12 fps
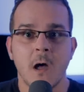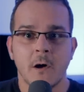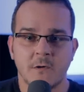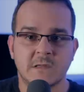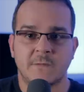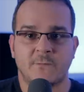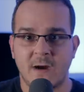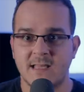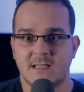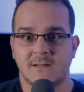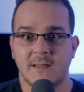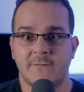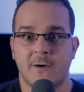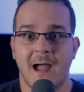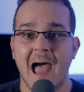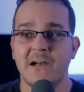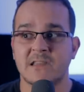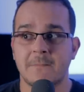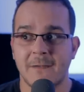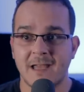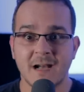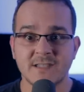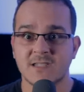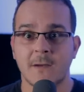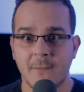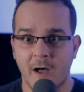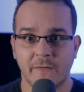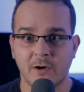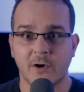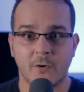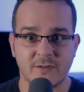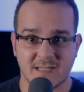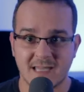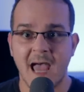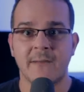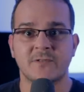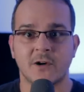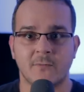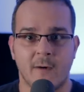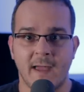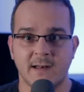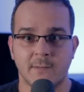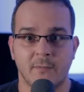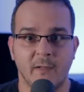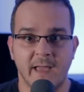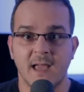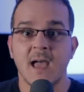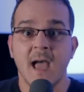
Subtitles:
who's afraid to leave her house because some other girl stabbed her randomly.